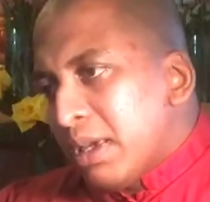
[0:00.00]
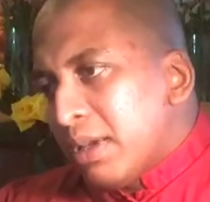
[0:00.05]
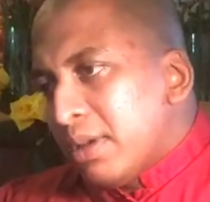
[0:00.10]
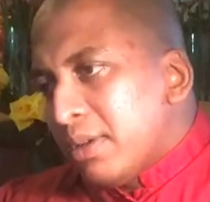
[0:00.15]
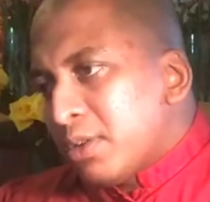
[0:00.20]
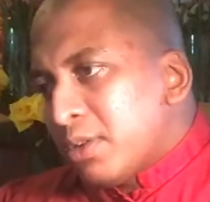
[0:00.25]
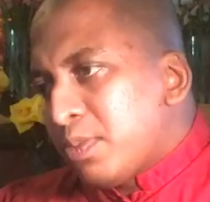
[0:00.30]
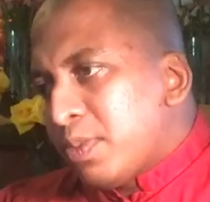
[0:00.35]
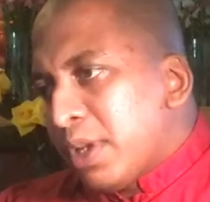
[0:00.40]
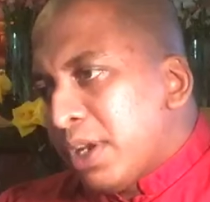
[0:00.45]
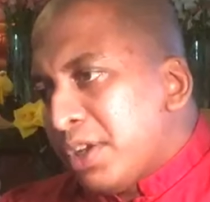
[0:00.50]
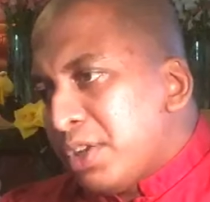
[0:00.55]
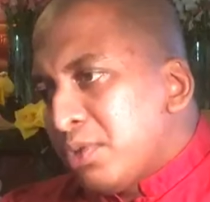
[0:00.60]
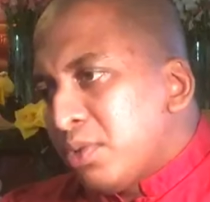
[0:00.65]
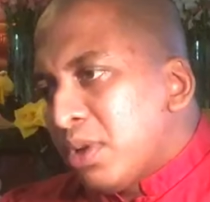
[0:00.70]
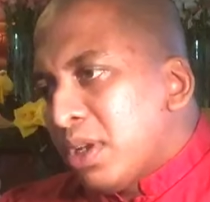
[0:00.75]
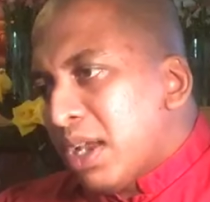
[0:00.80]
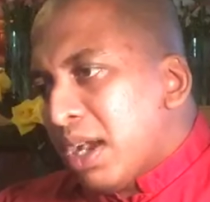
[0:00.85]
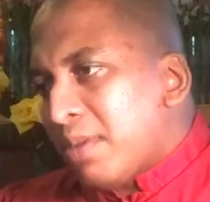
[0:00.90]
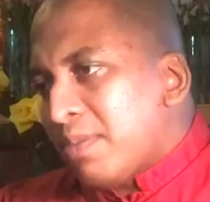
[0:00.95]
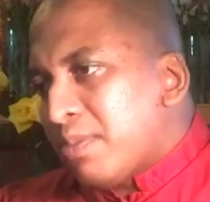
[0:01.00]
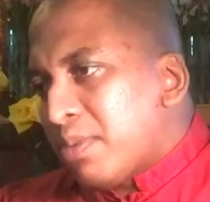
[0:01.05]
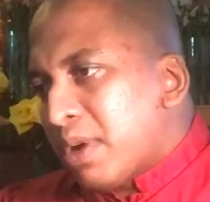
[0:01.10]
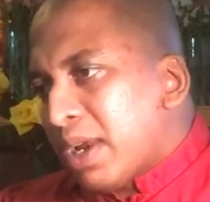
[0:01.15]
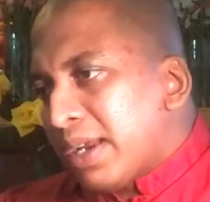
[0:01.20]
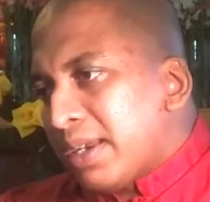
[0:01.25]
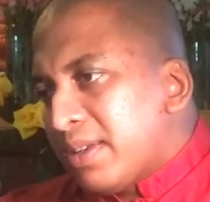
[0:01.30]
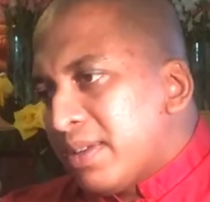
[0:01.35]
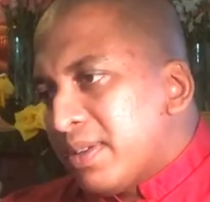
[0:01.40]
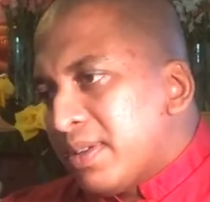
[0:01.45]
spiritual
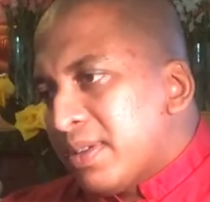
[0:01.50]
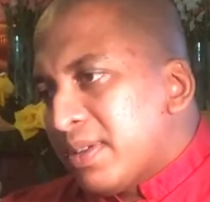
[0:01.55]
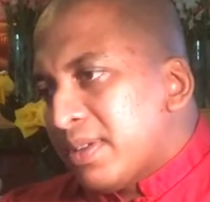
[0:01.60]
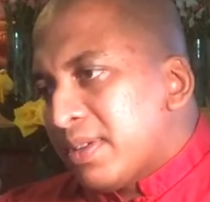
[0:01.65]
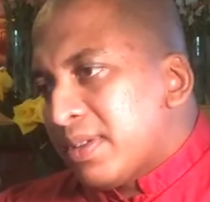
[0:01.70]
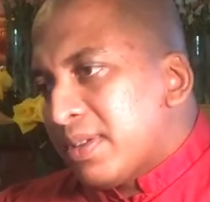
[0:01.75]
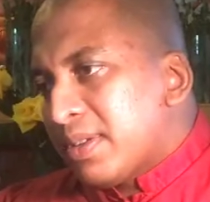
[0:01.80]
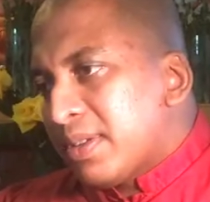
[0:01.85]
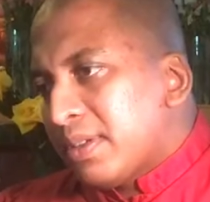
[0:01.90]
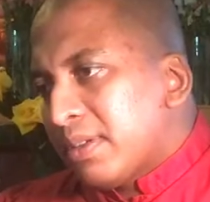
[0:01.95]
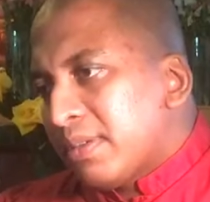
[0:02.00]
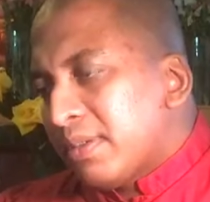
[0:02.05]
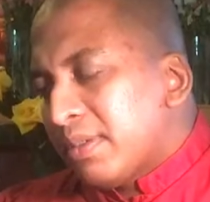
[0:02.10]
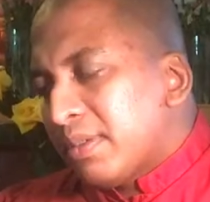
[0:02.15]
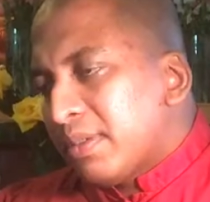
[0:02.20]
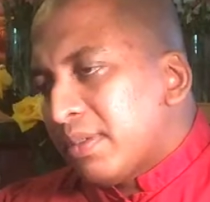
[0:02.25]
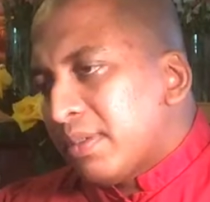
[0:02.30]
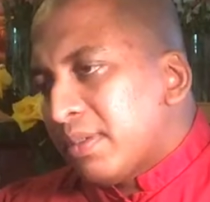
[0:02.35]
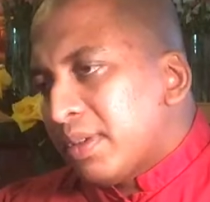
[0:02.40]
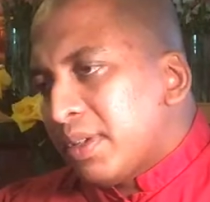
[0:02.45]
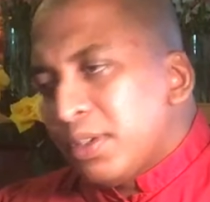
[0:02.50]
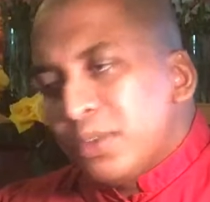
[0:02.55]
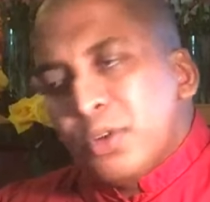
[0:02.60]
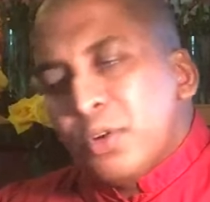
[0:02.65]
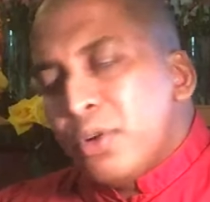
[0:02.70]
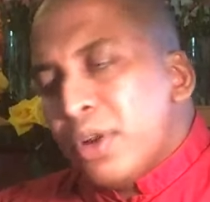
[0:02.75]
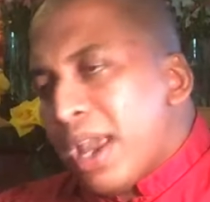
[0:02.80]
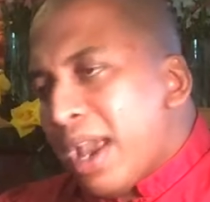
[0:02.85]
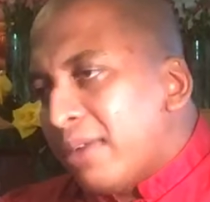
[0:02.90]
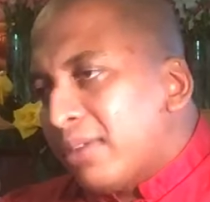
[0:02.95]
uprightness, you
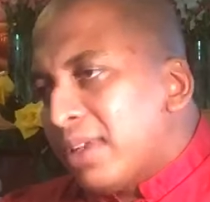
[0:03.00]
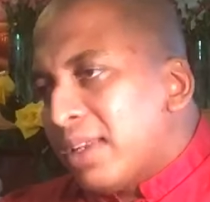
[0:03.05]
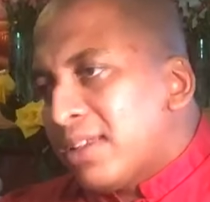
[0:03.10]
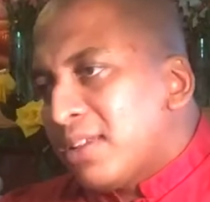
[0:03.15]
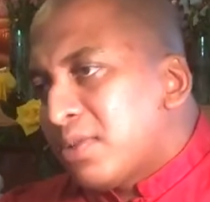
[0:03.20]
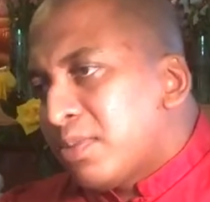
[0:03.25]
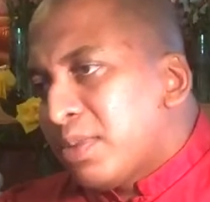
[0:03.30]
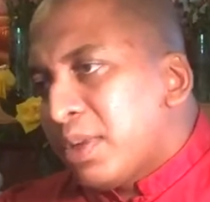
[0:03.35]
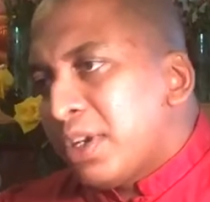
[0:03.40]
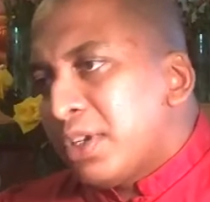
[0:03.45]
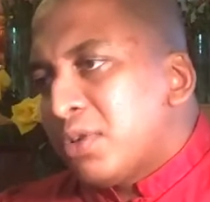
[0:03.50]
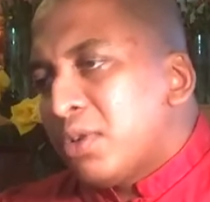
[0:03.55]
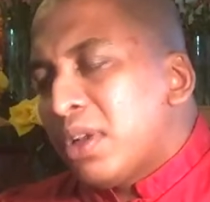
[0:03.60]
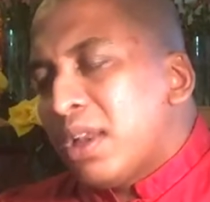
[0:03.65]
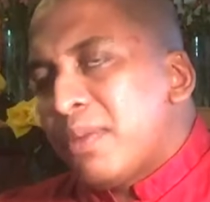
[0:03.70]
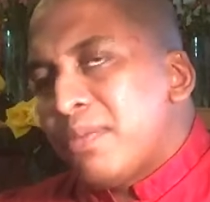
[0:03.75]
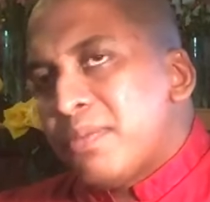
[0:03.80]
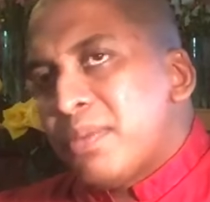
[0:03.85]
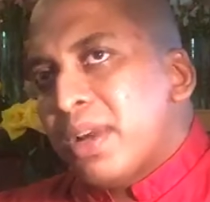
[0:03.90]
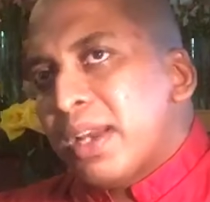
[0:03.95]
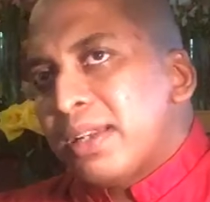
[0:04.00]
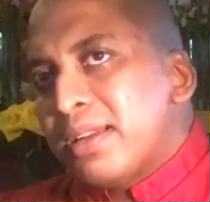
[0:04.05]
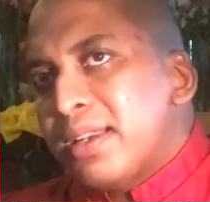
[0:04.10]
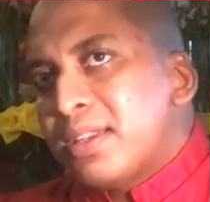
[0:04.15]
don't have that spiritual uprightness.